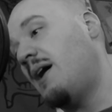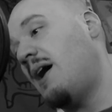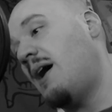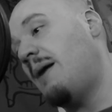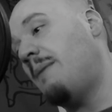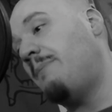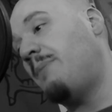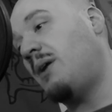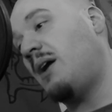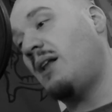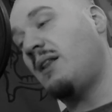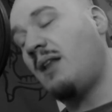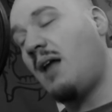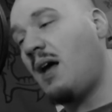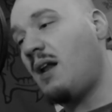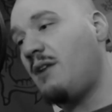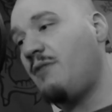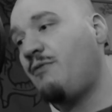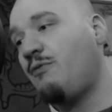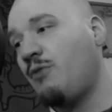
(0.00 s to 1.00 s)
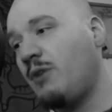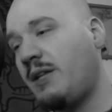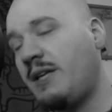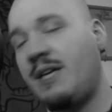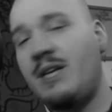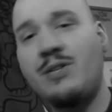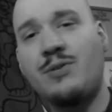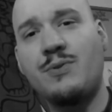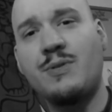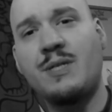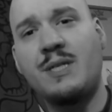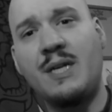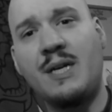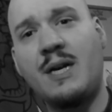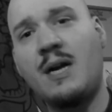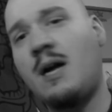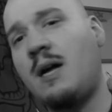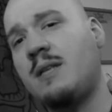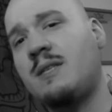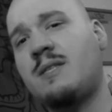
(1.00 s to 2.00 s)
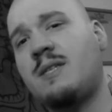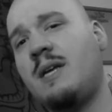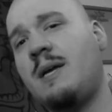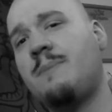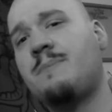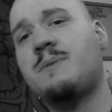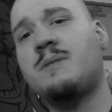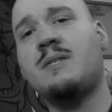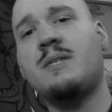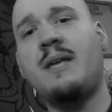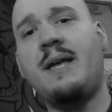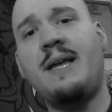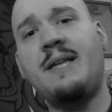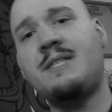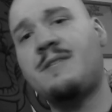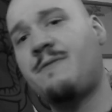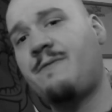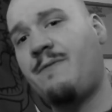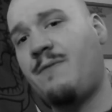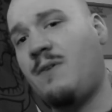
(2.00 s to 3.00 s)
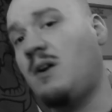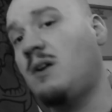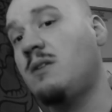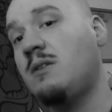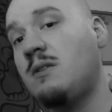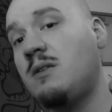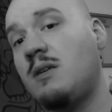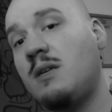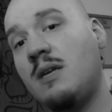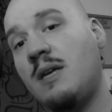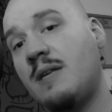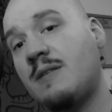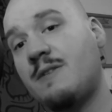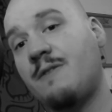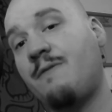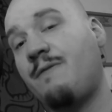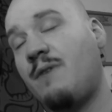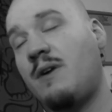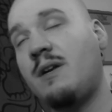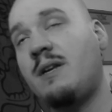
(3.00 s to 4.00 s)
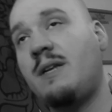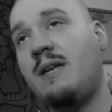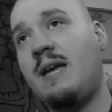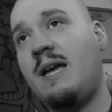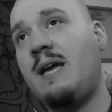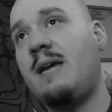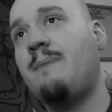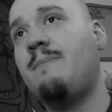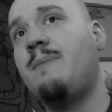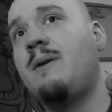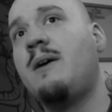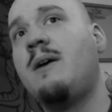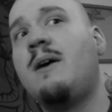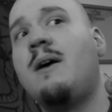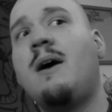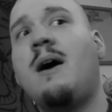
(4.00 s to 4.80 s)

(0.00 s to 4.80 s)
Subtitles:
But a lot of really interesting concepts. It's fun. It's a fun game.